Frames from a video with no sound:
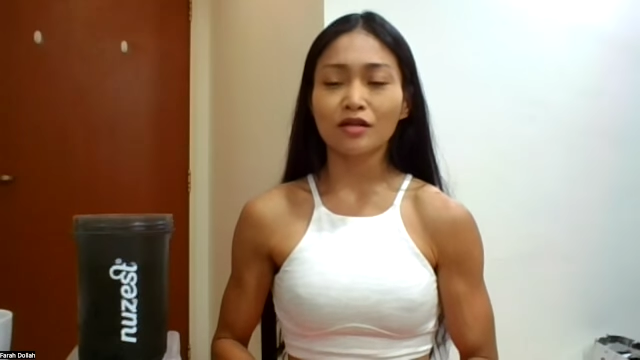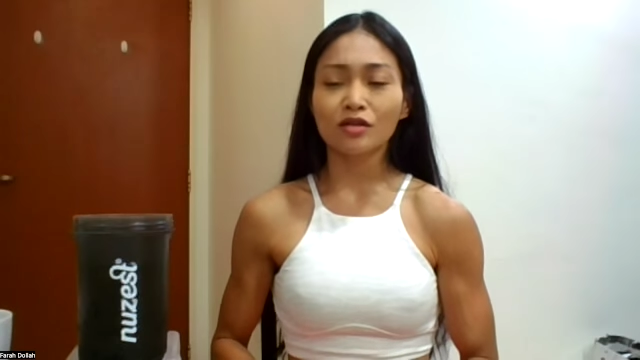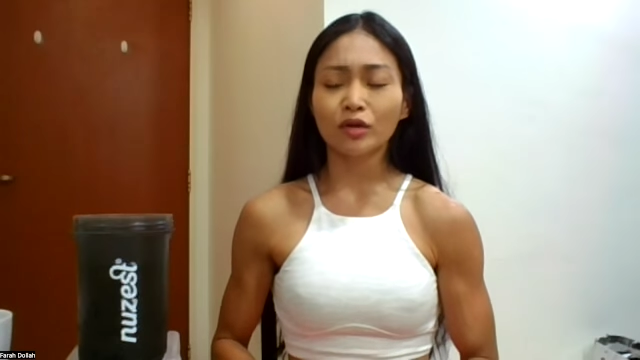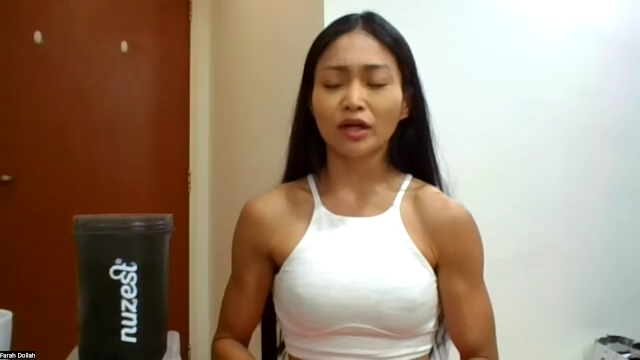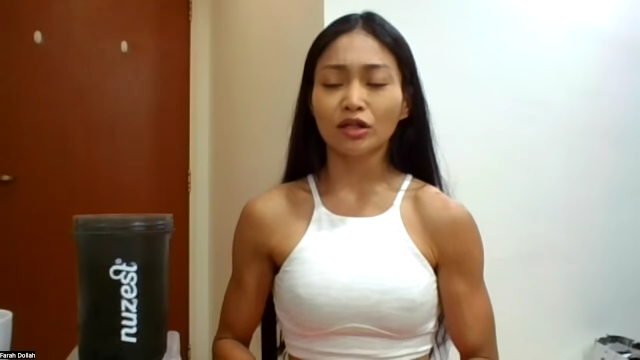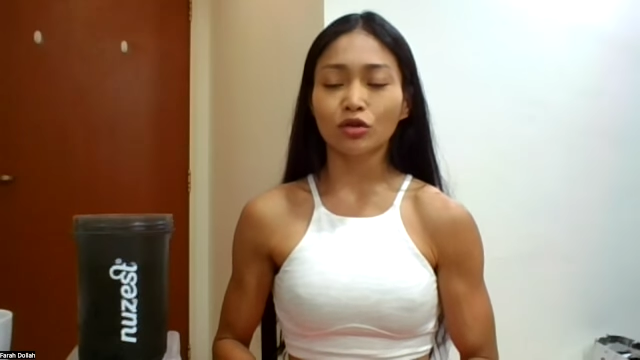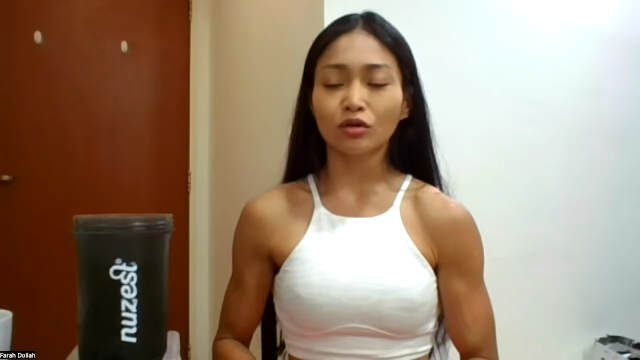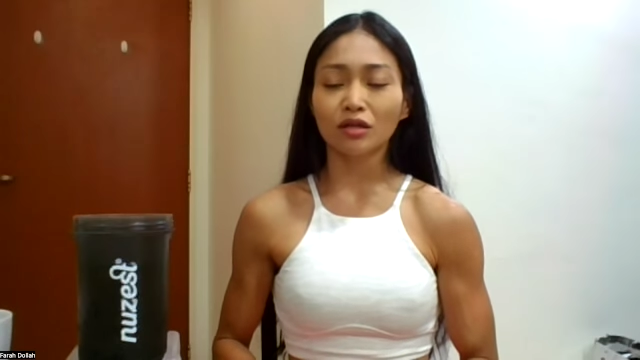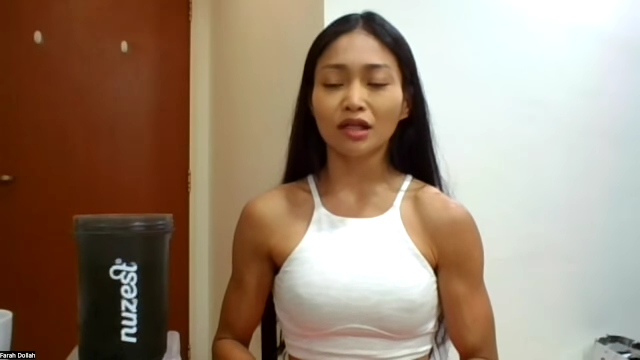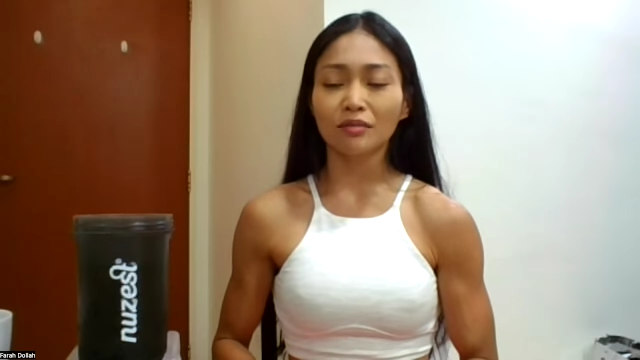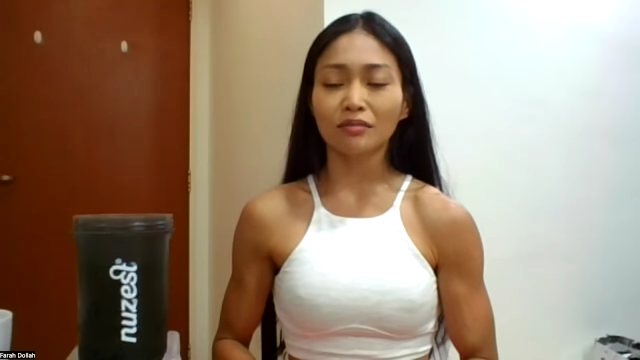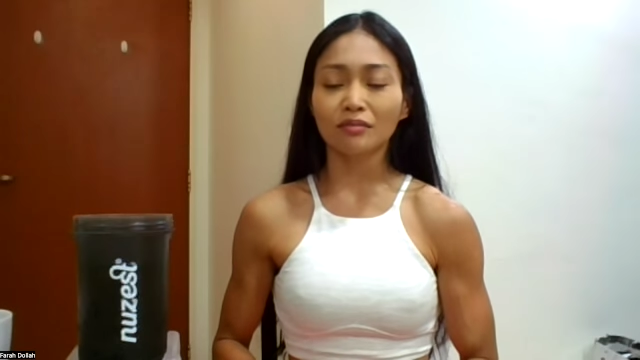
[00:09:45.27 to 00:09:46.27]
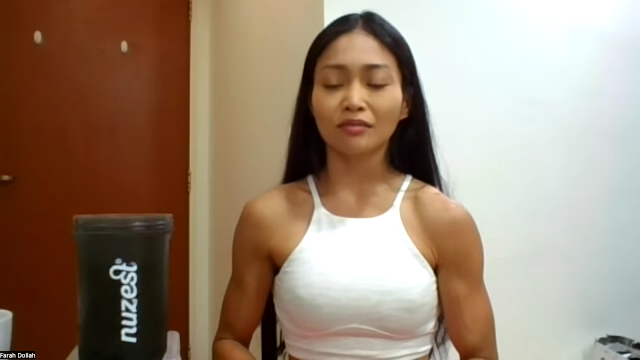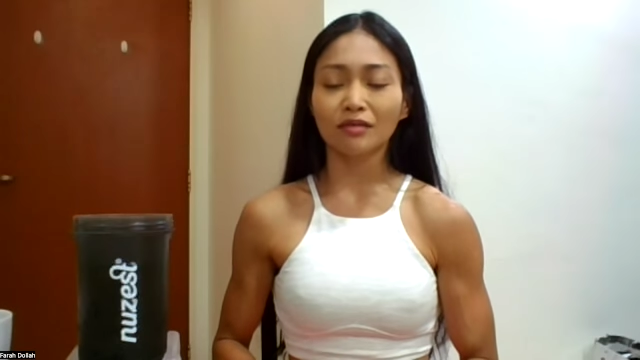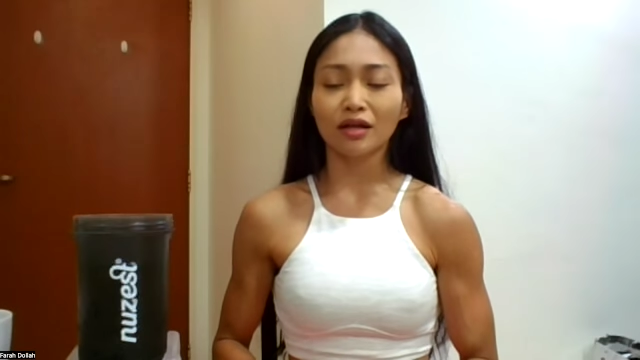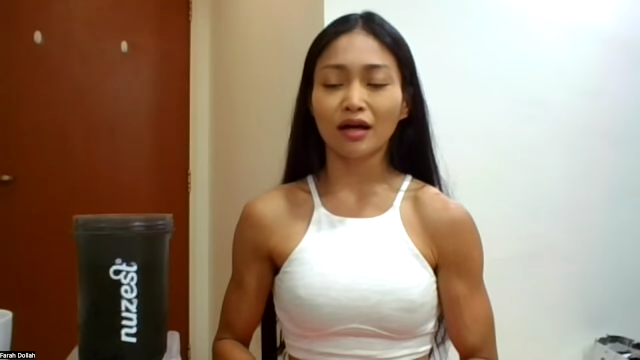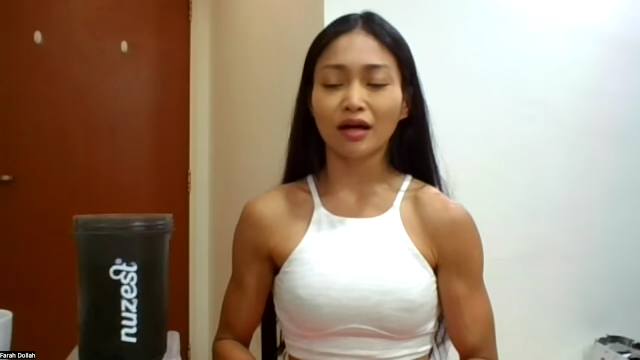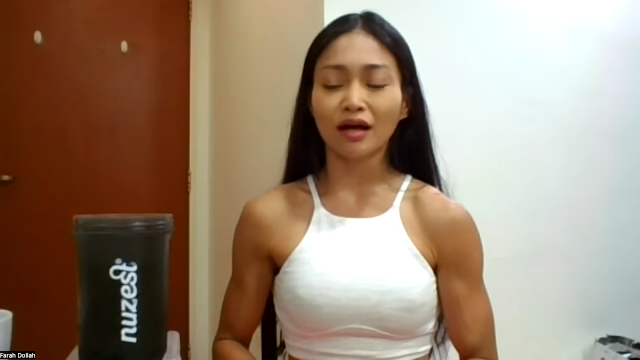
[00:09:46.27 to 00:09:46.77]
So I told him,
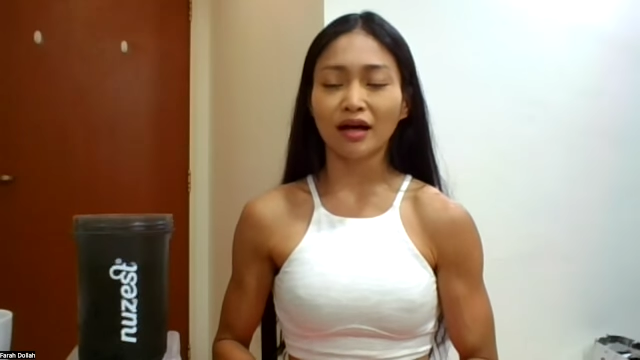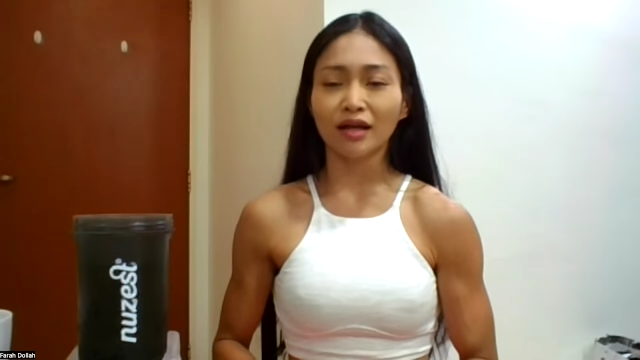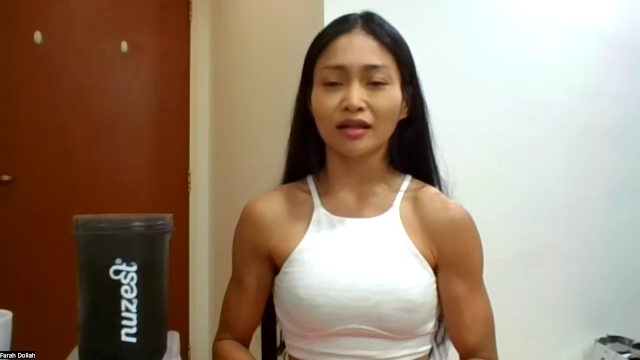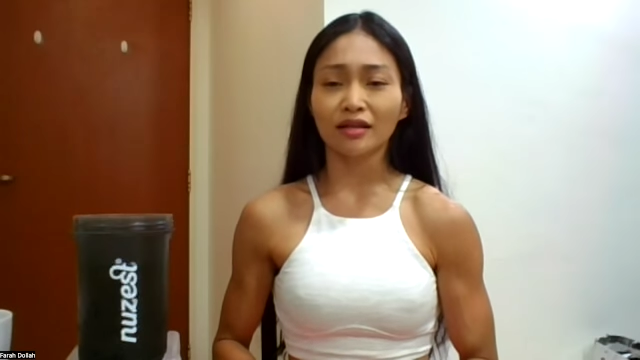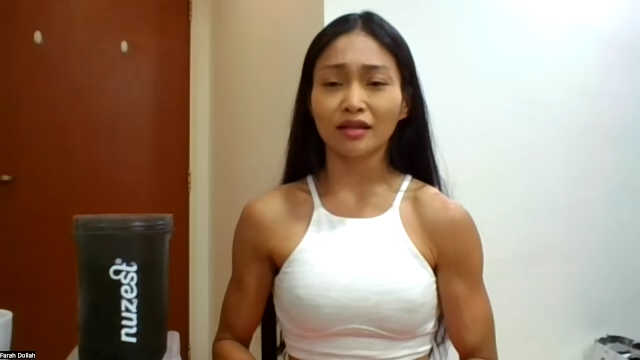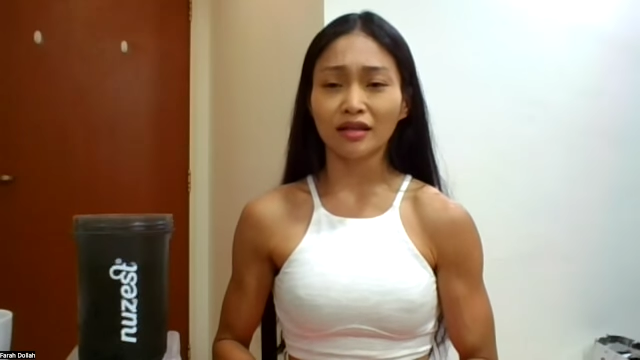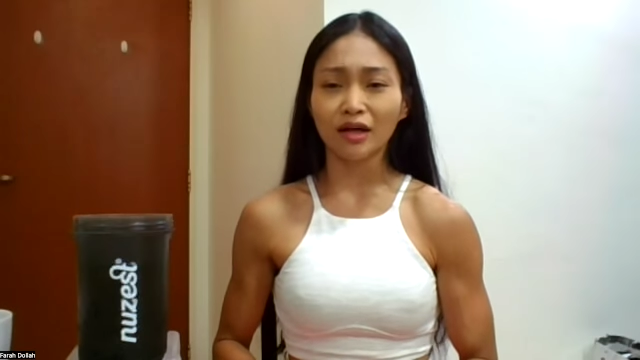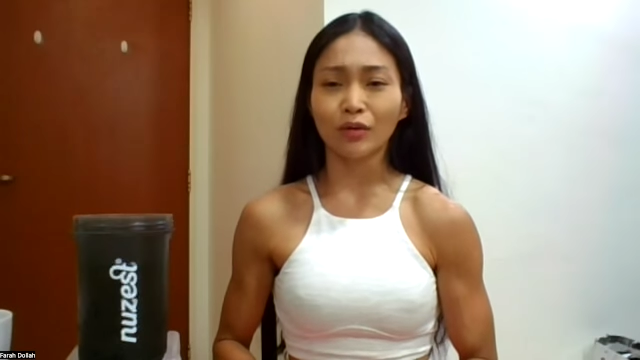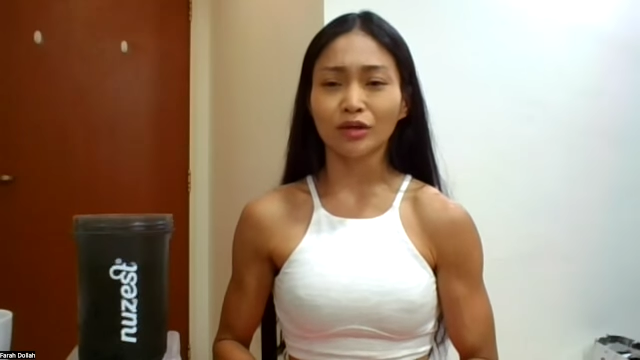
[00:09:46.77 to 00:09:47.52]
I think I